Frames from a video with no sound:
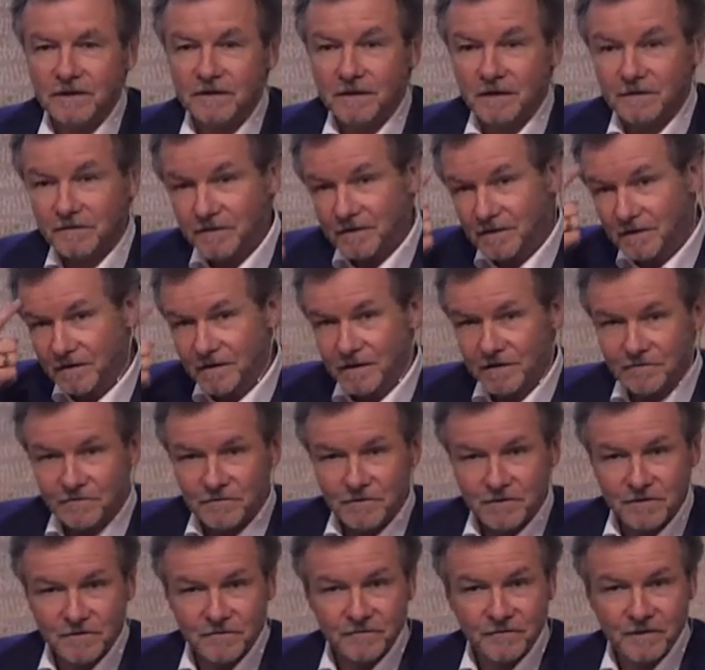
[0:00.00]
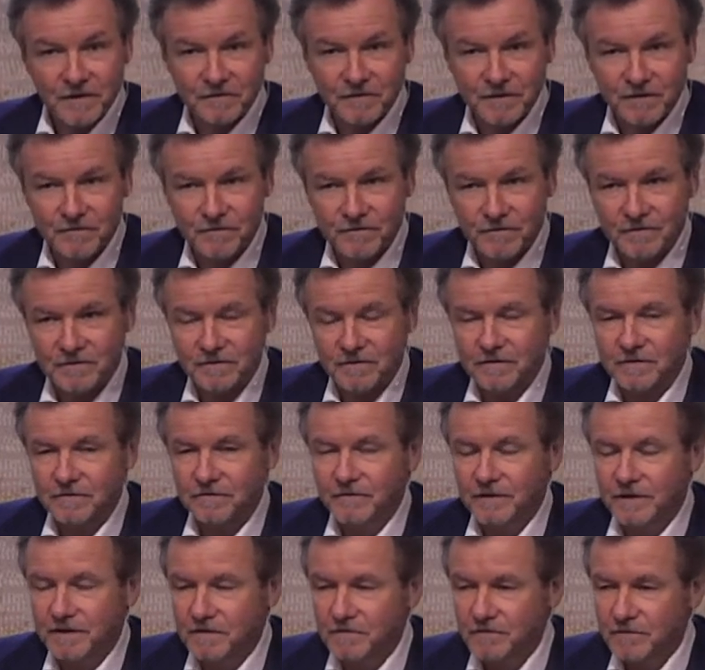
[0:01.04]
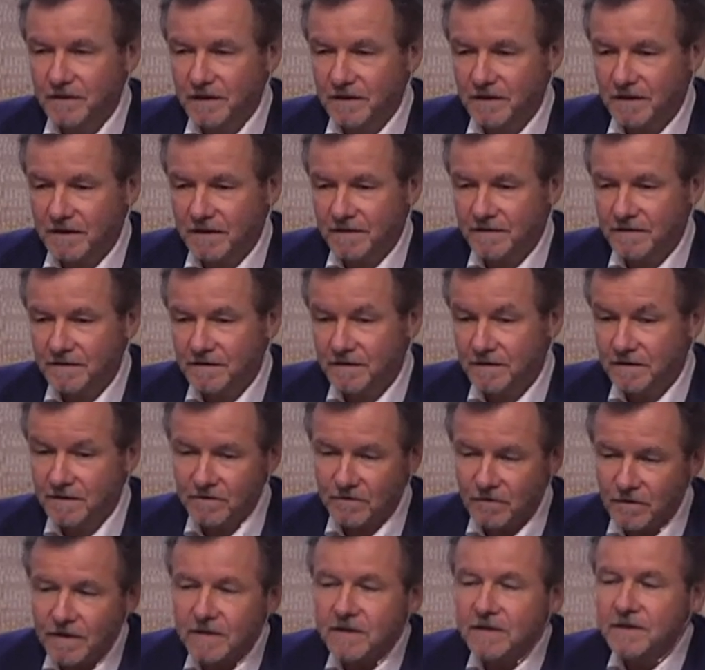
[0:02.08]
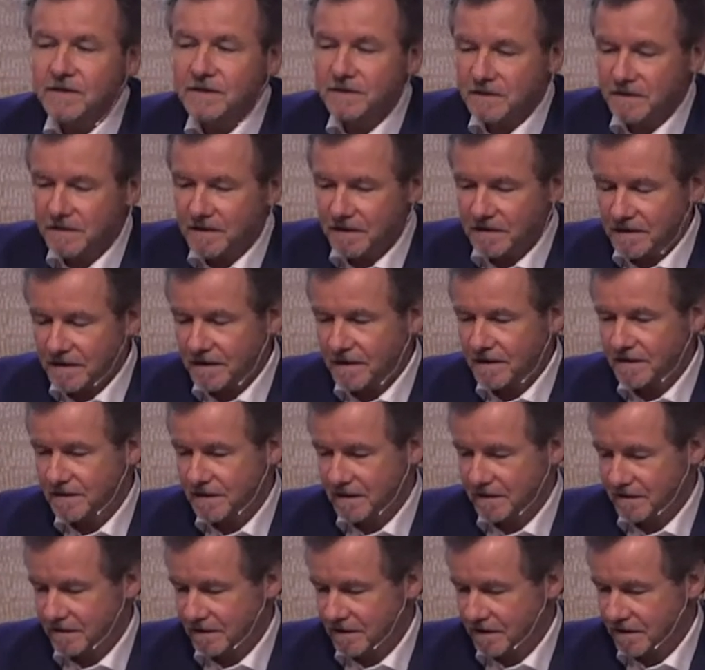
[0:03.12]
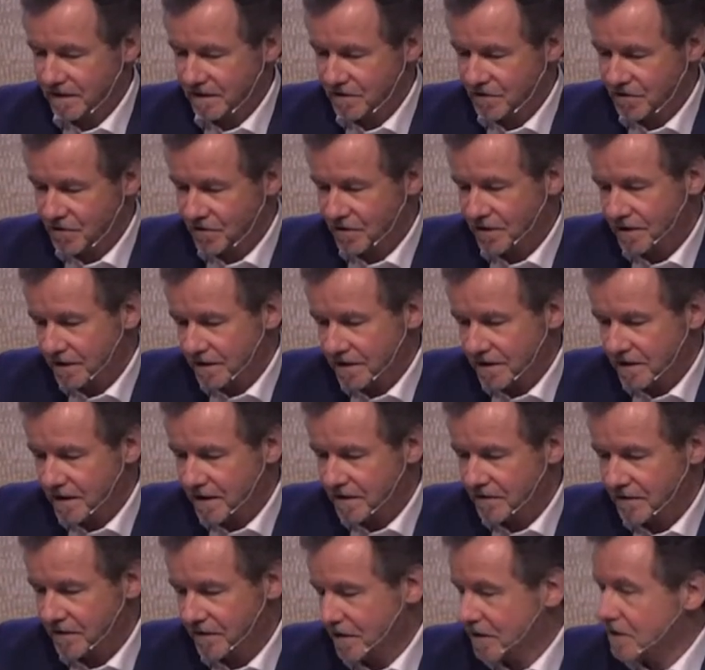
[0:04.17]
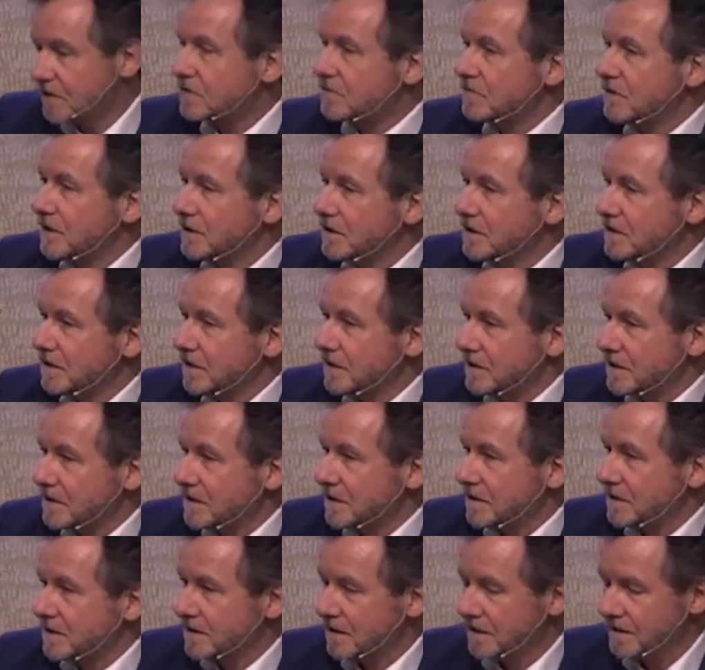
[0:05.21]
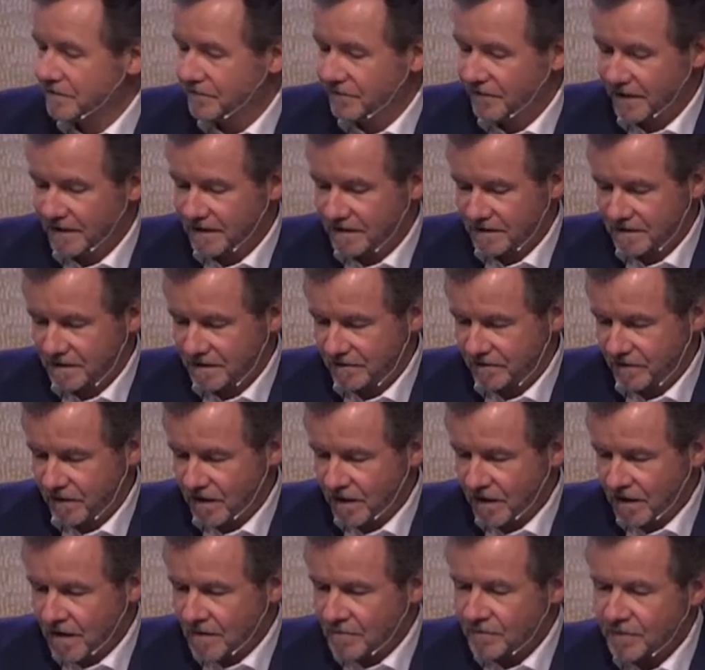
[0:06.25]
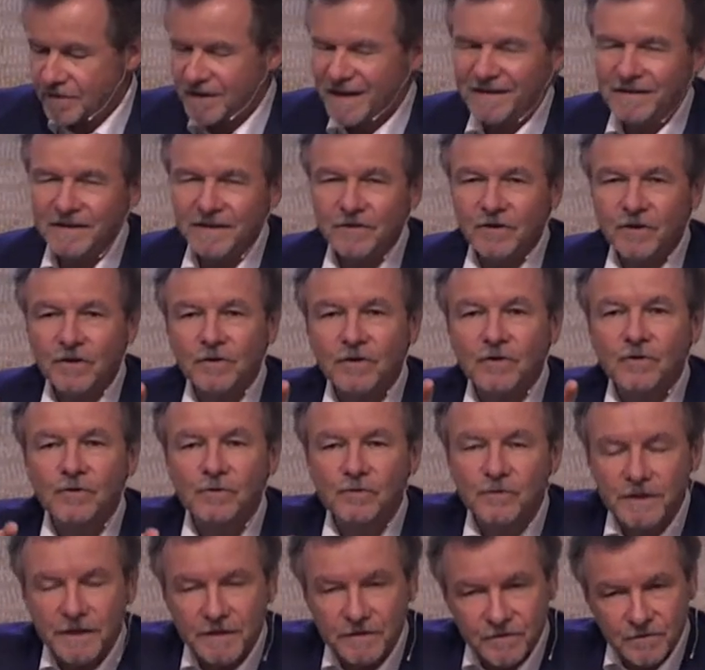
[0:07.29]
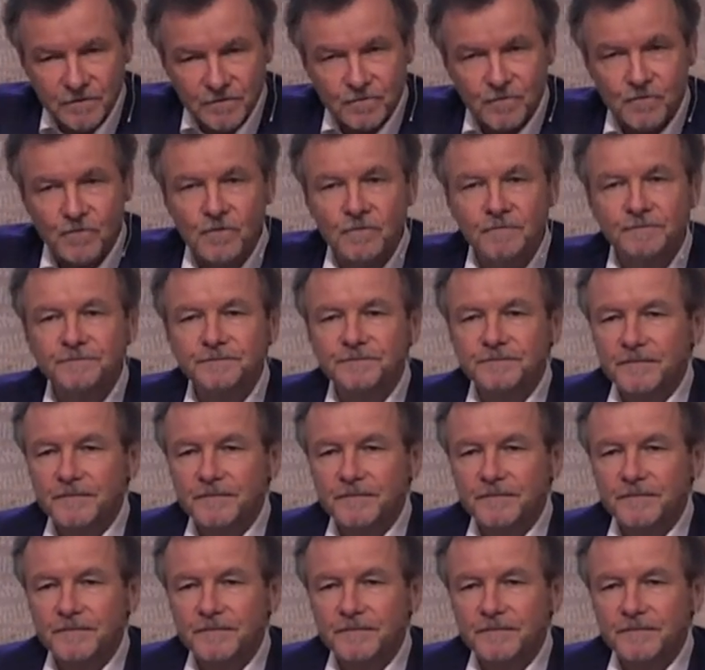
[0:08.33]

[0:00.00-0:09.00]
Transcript: And I think that was a very good, very good idea. Or at least, in any case, I, I enjoyed it, and I think it's, read, it's it's effective. But I did not look into